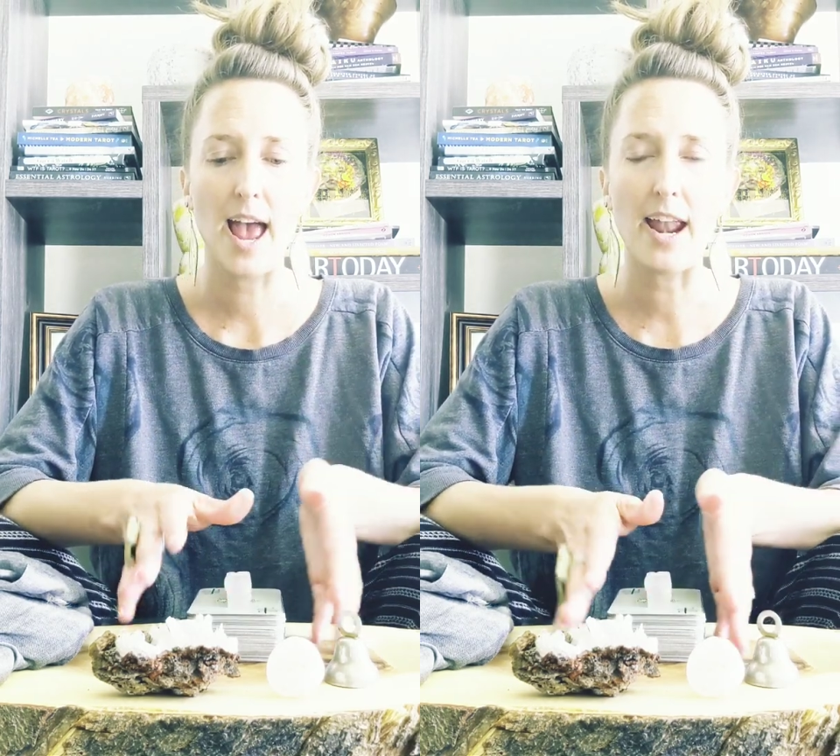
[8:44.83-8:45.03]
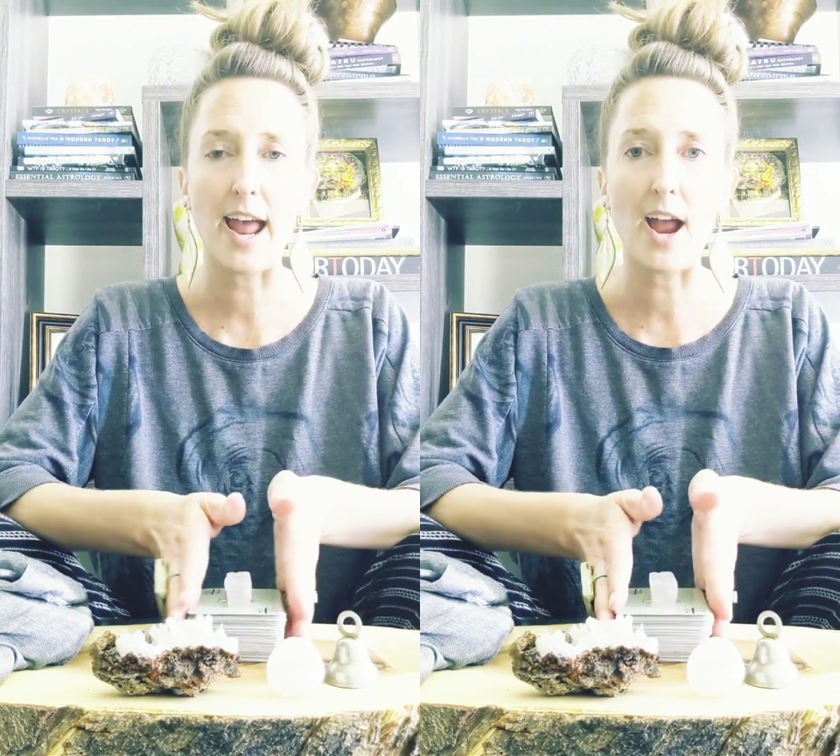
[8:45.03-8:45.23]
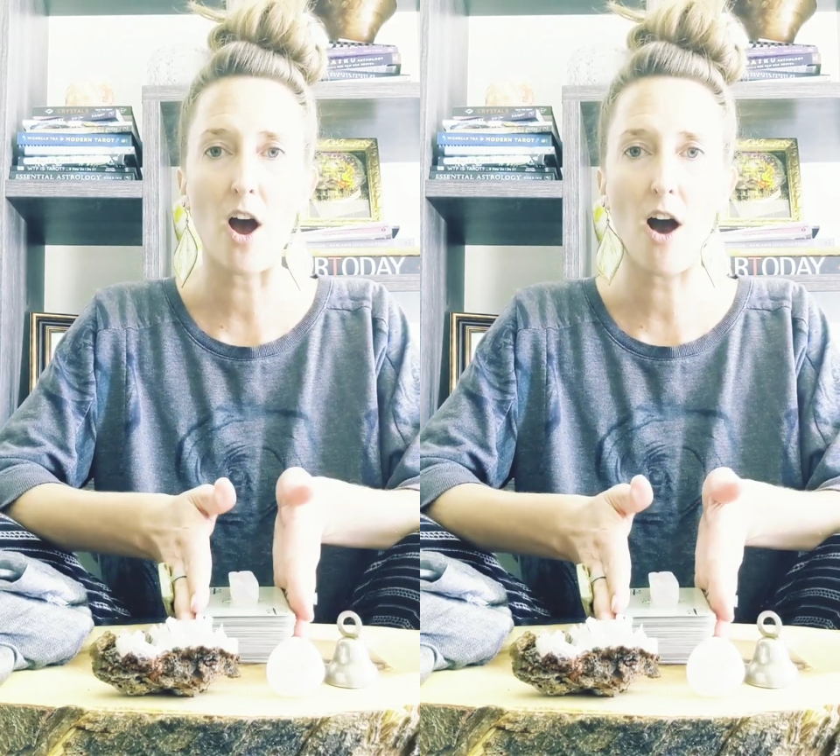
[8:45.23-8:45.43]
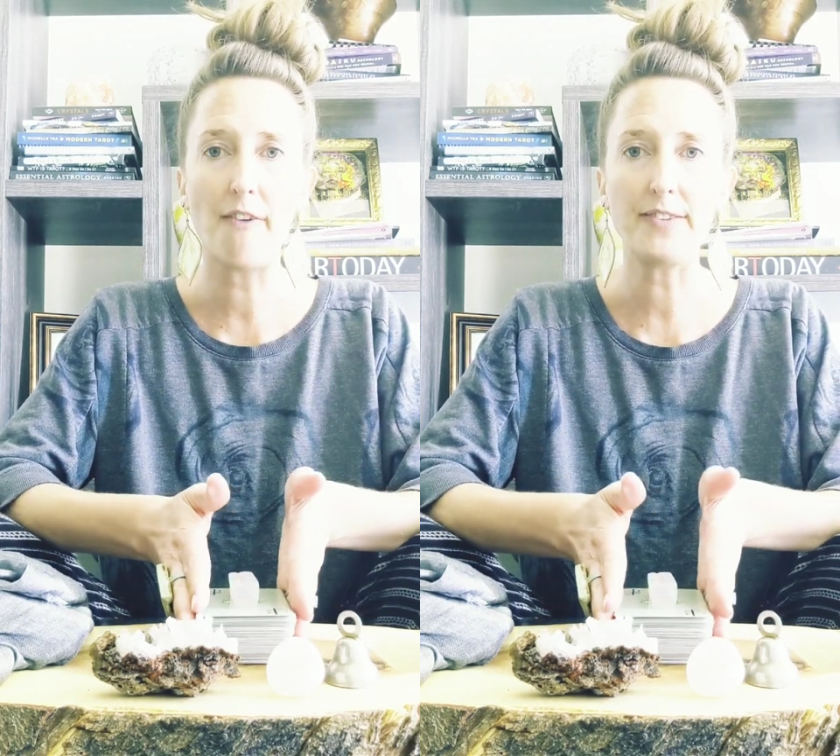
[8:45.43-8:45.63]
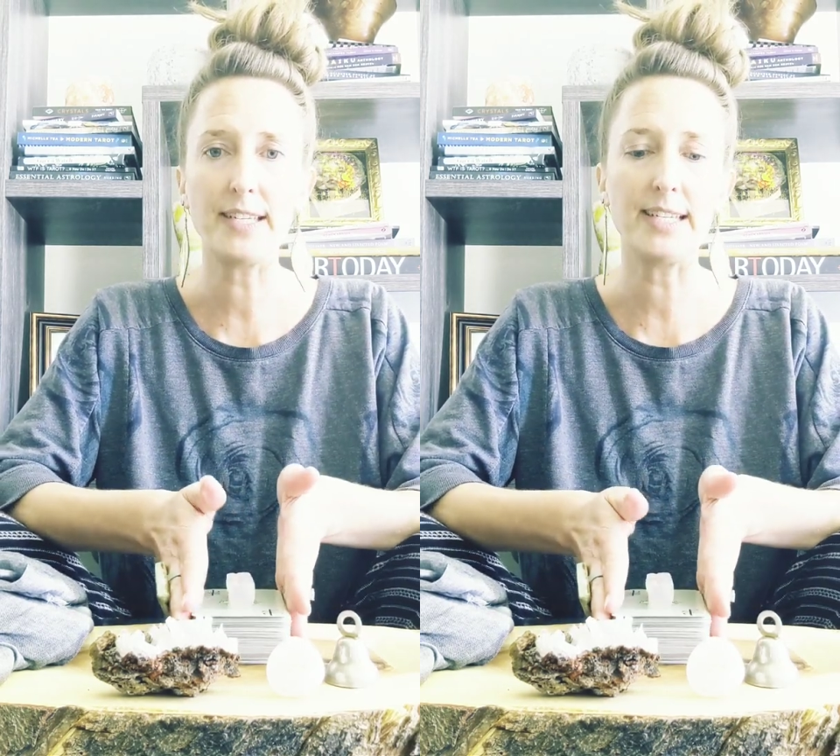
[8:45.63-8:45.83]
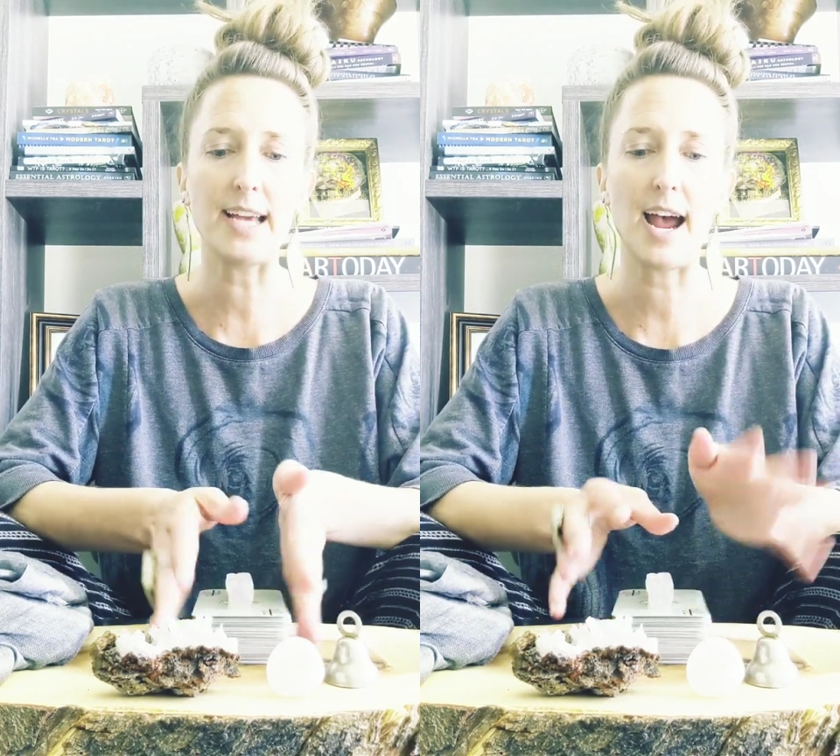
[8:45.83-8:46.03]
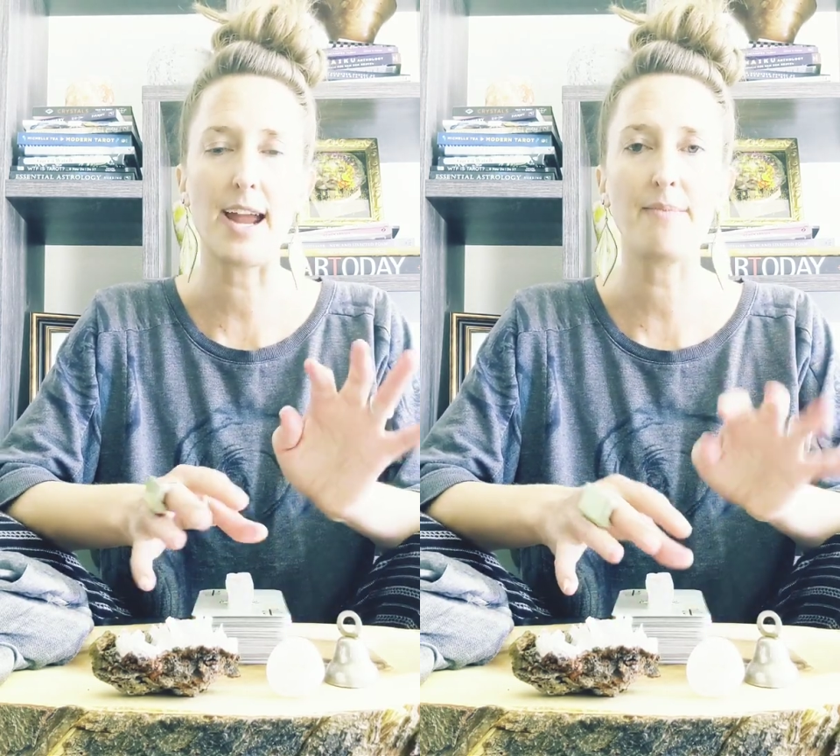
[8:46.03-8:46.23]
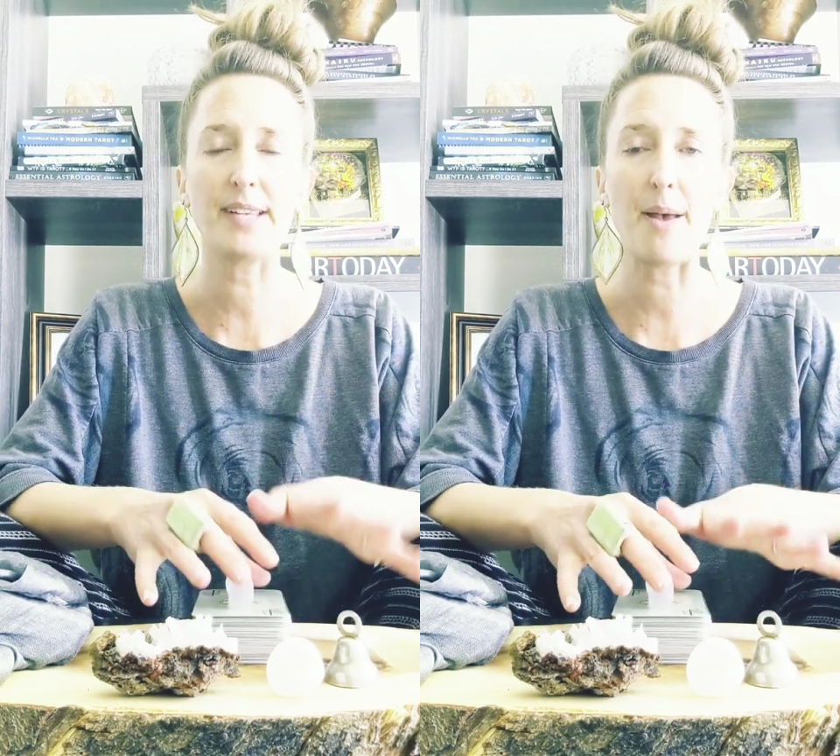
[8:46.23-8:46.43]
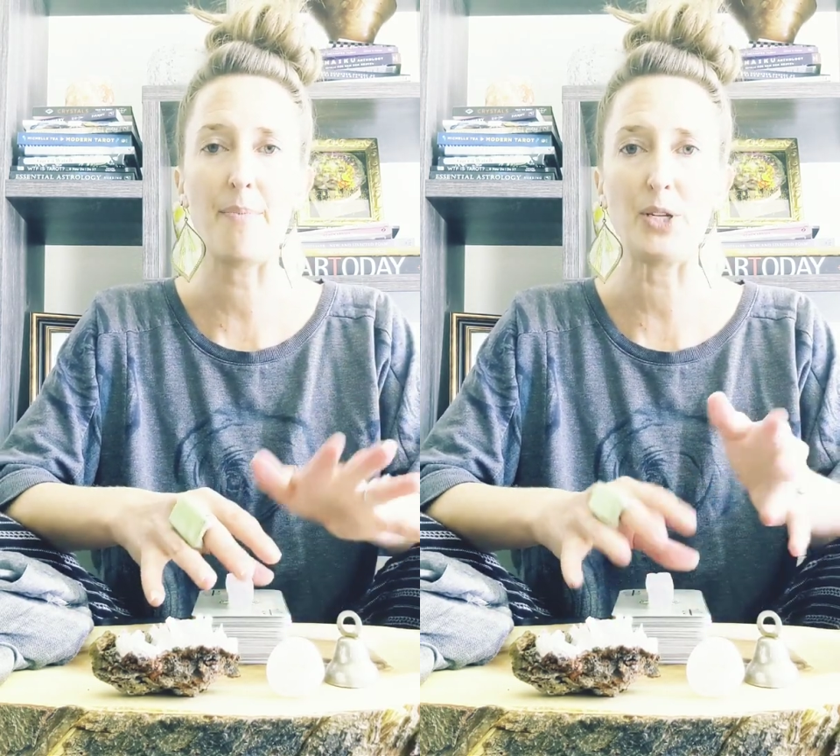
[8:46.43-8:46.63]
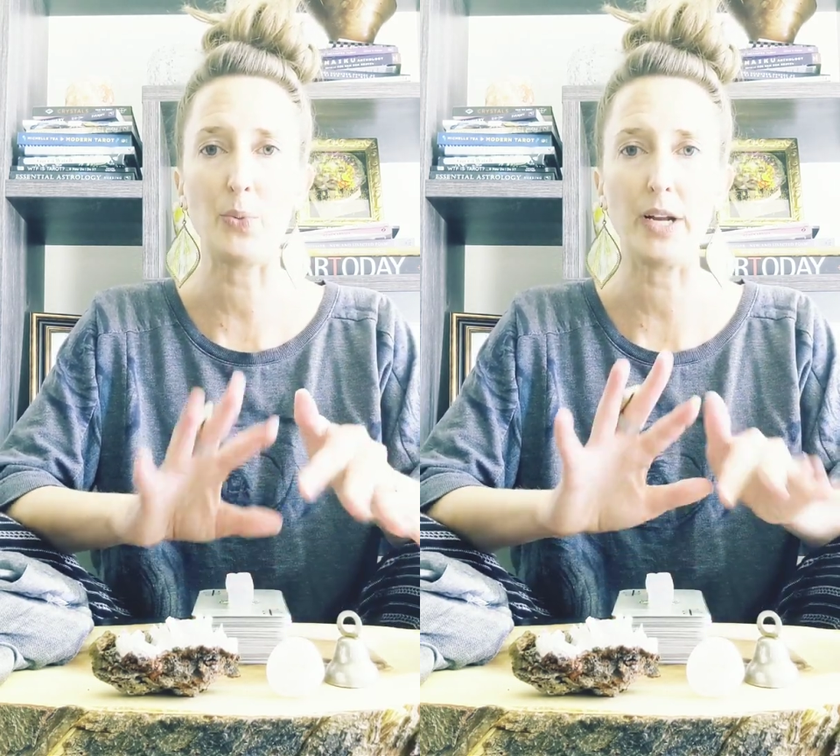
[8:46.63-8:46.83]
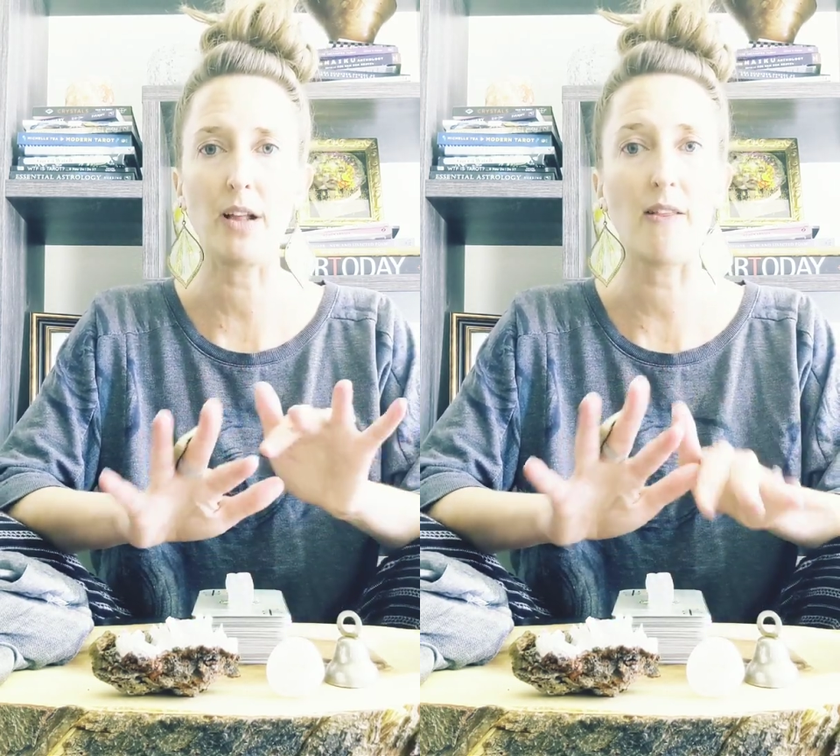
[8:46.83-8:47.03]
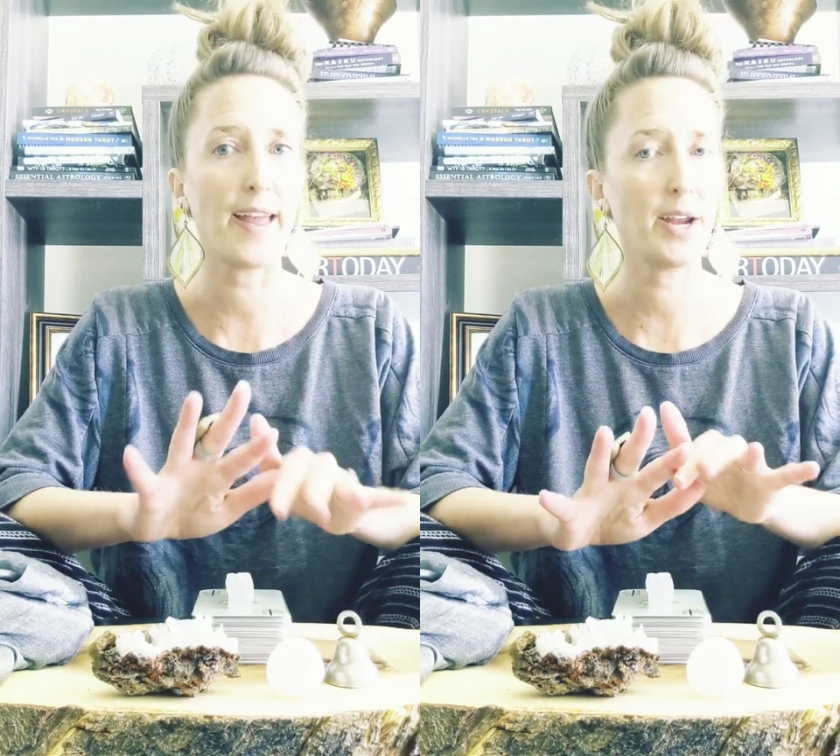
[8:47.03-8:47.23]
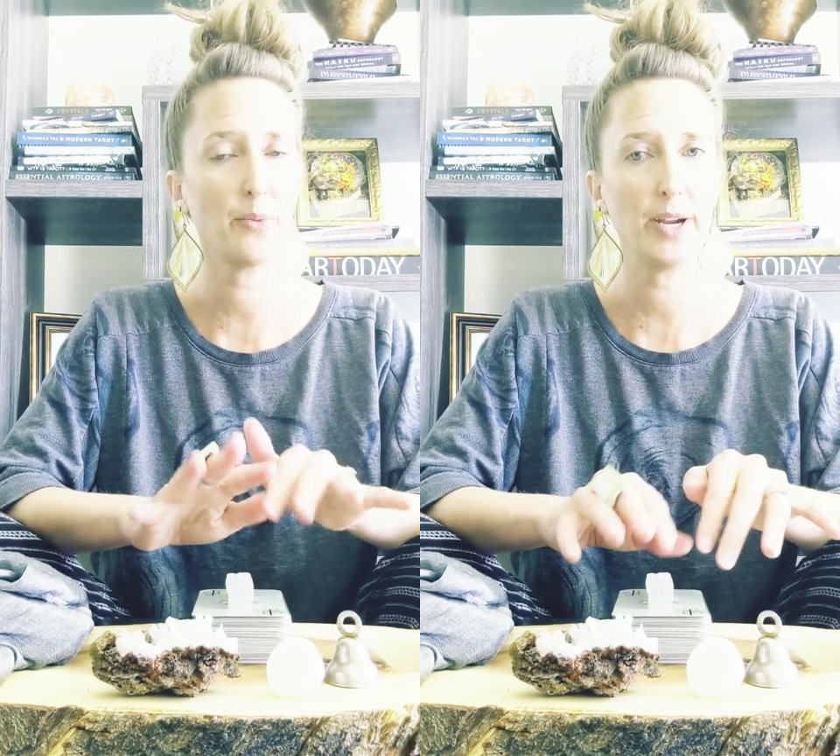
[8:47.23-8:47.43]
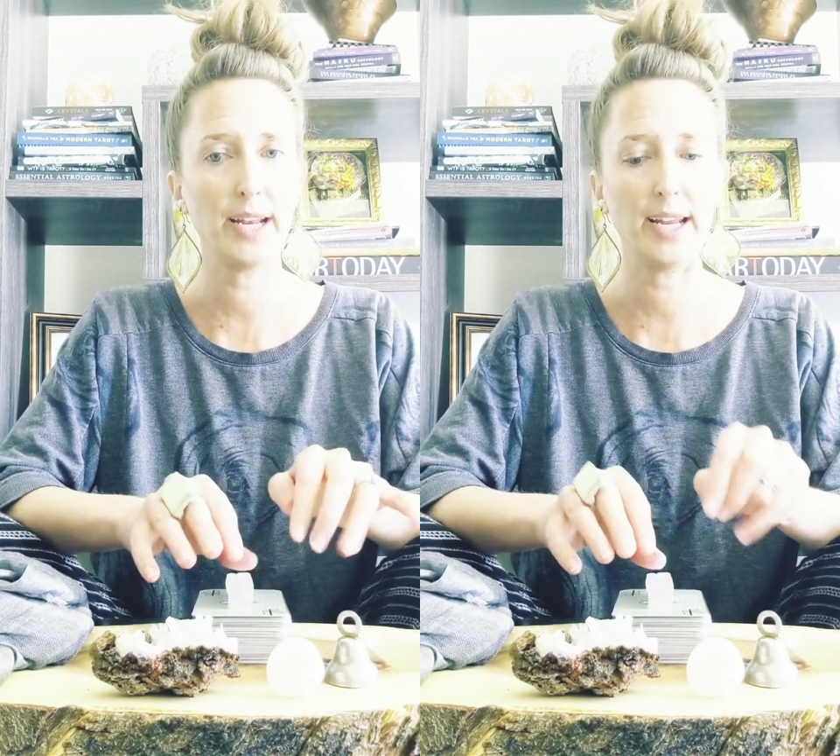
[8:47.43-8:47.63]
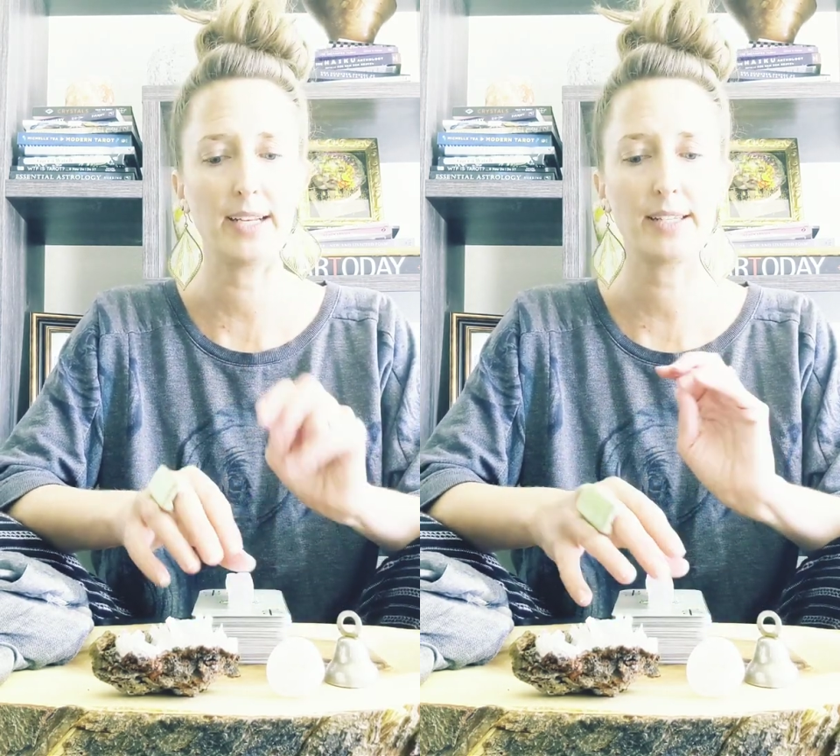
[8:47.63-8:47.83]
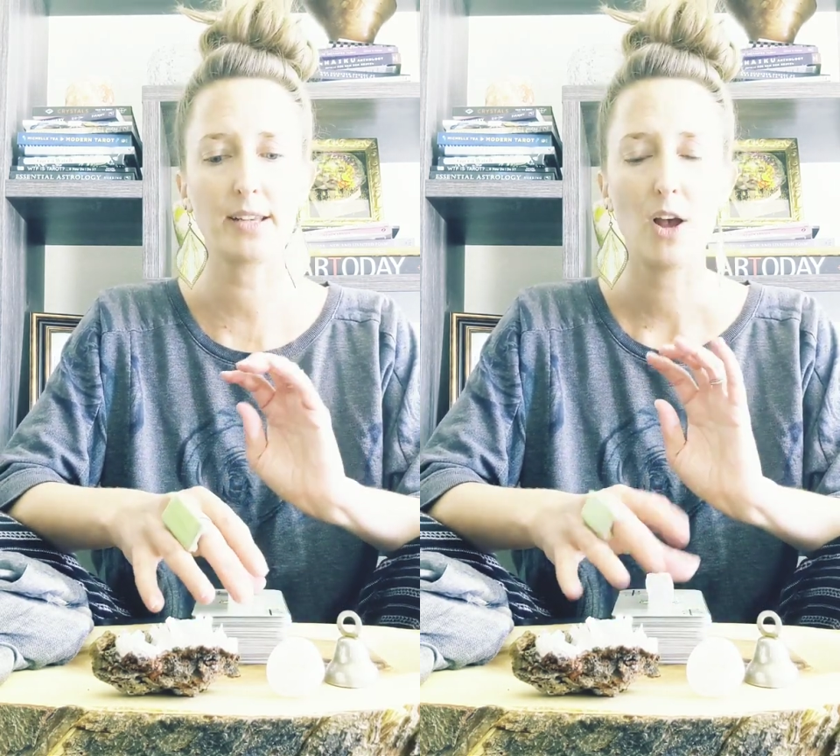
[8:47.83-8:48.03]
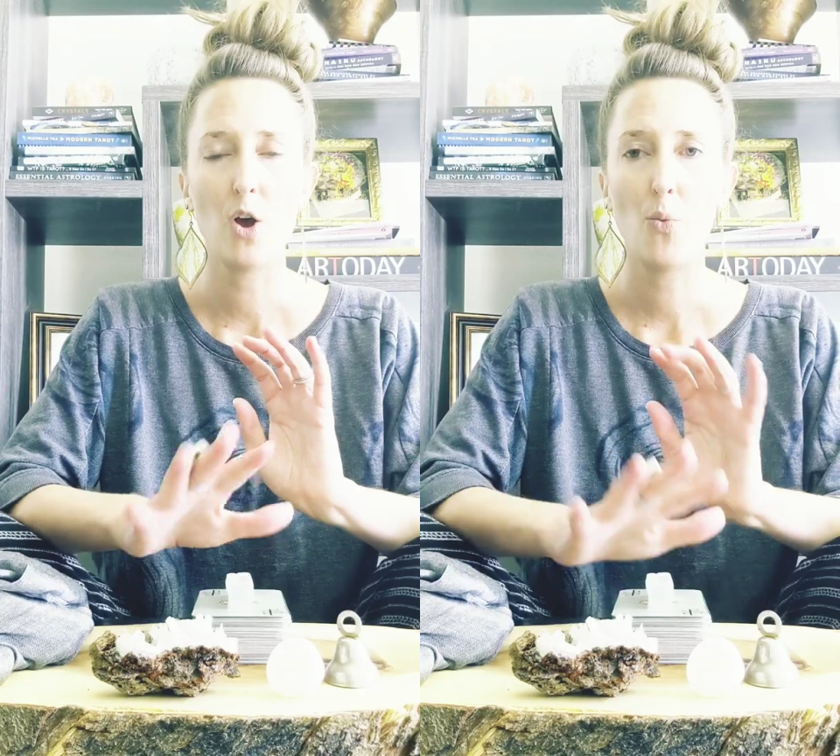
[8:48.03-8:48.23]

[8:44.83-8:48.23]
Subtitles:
And I oftentimes, between client readings,